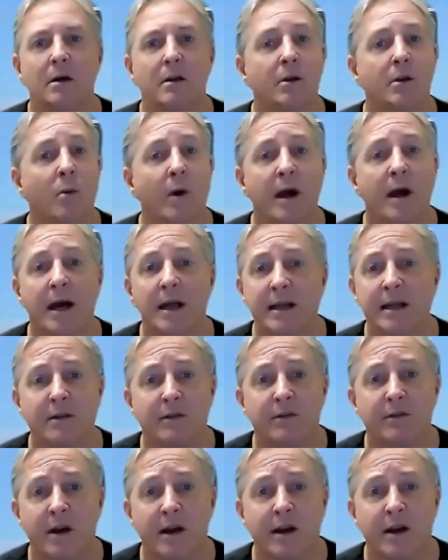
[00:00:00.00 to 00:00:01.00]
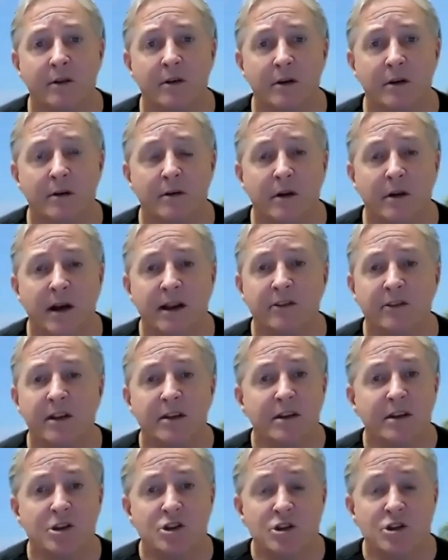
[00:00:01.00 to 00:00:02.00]
The way I like to phrase it, it's a
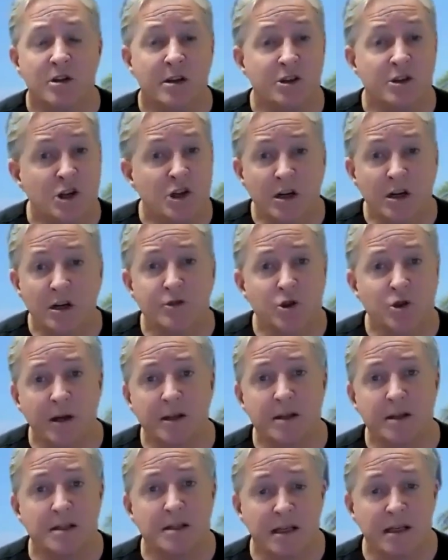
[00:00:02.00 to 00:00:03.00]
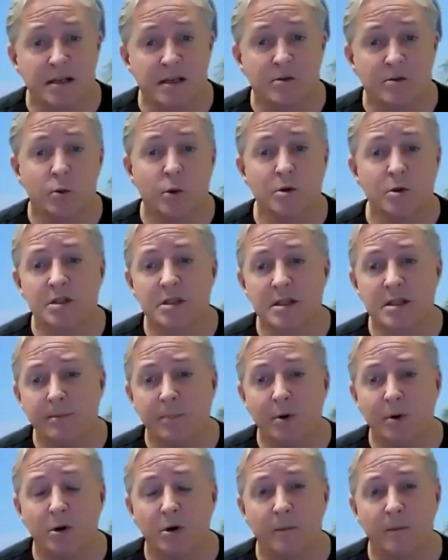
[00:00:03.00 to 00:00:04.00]
degenerative joint disease, real
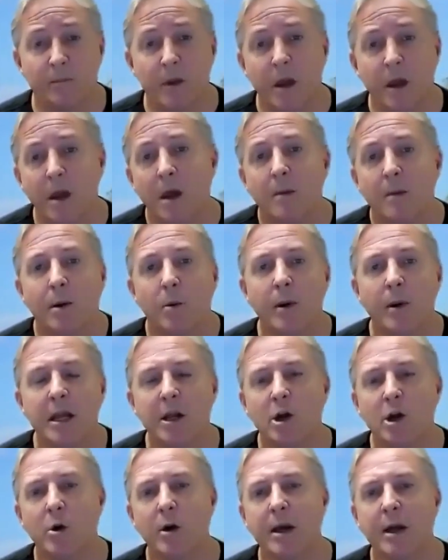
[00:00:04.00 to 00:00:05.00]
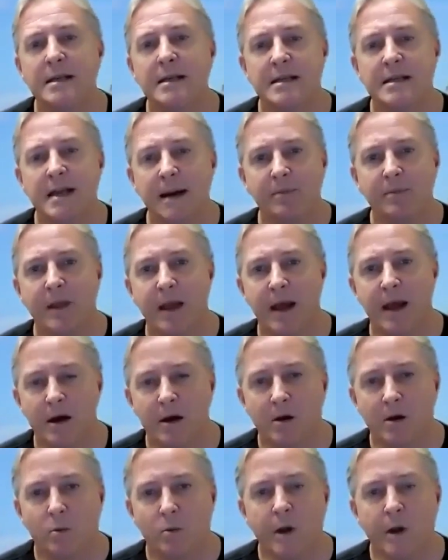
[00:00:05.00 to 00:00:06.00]
simple, but we can go in depth
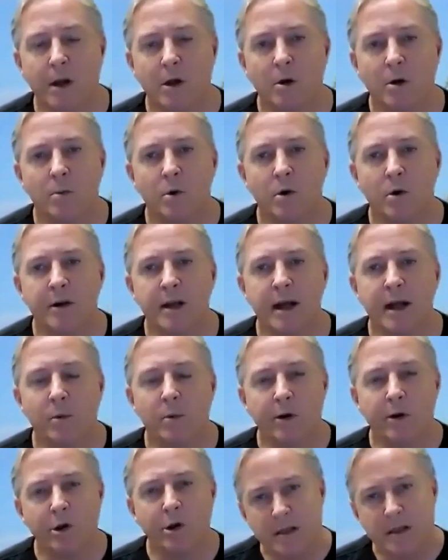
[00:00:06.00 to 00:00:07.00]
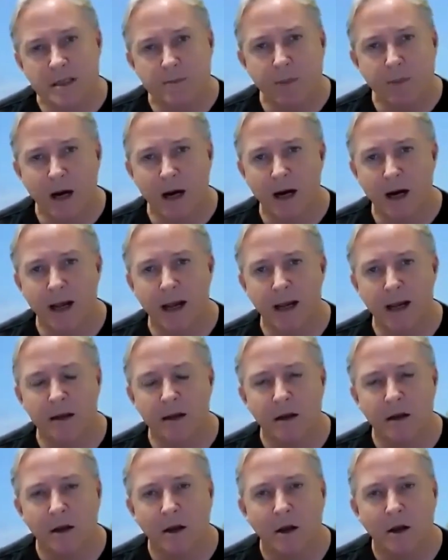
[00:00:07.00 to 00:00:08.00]
now. We can go more in depth. When you look at the
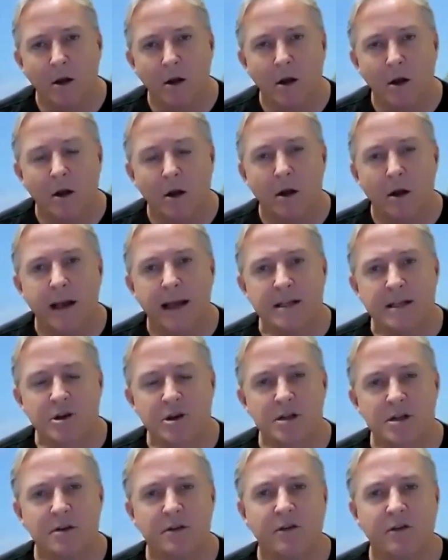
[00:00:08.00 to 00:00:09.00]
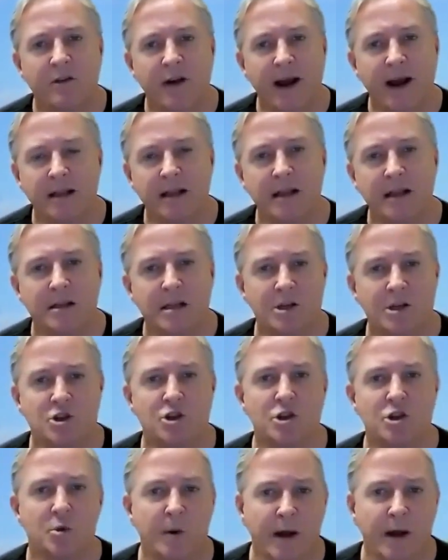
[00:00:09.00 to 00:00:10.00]
spine, it starts affecting
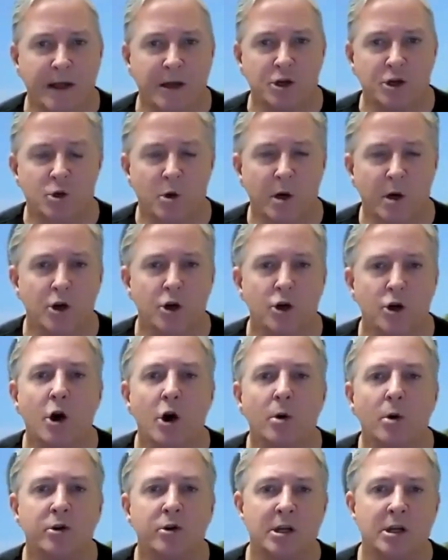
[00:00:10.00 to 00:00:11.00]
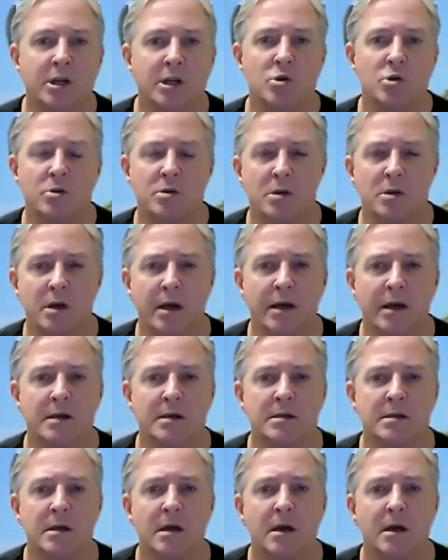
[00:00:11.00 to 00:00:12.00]
tissues around that joint. No tissues
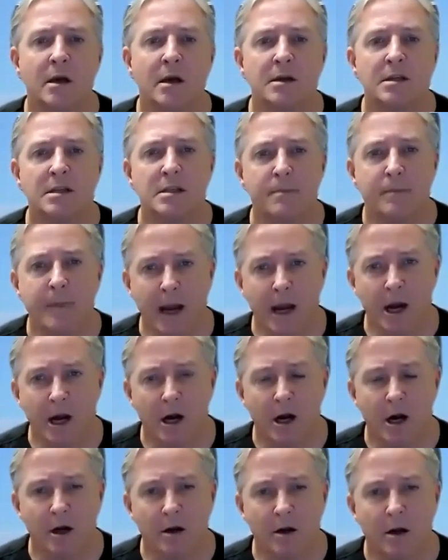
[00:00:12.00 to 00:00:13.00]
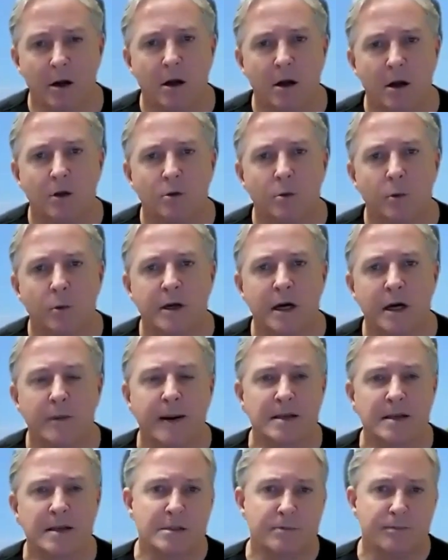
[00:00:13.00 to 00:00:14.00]
is spared. So when we talk
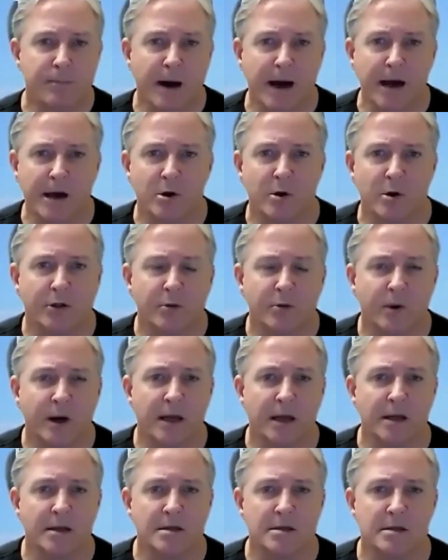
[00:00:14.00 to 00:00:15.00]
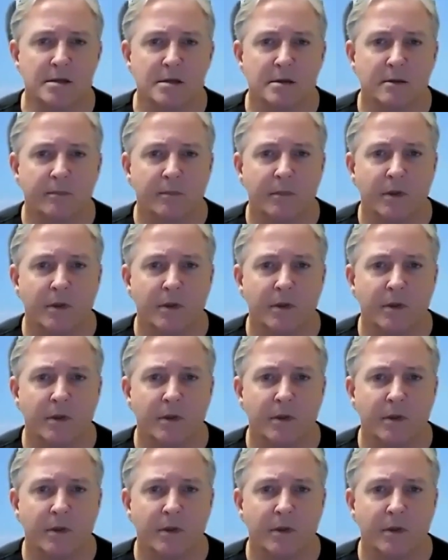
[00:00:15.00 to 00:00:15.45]
about spinal arthritis,